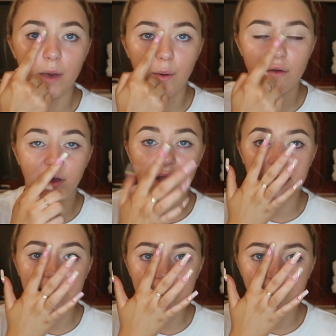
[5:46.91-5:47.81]
However, I
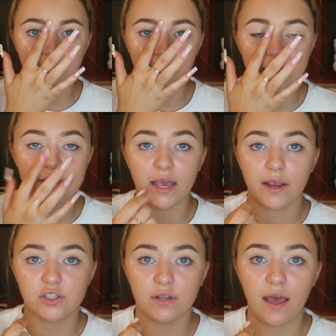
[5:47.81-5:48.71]
leave the front
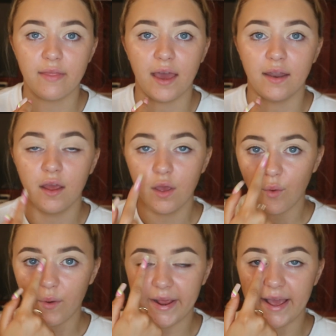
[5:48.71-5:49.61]
section, and then
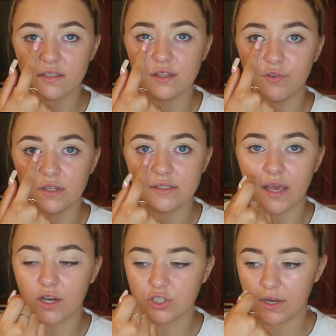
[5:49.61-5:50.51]
when I get to the front
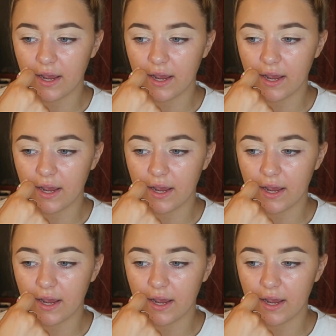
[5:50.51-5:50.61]
section,